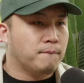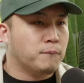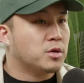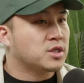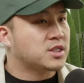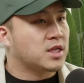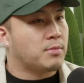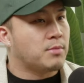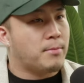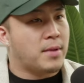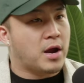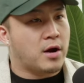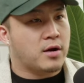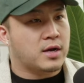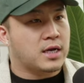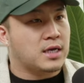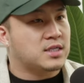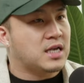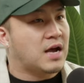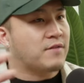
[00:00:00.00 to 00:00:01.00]
Muslim
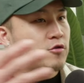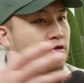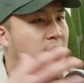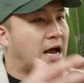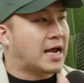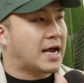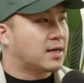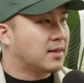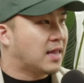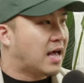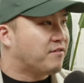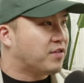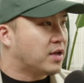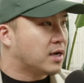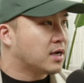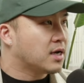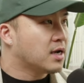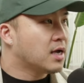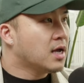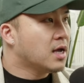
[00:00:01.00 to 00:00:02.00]
Americans after
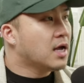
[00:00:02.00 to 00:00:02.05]
9-11,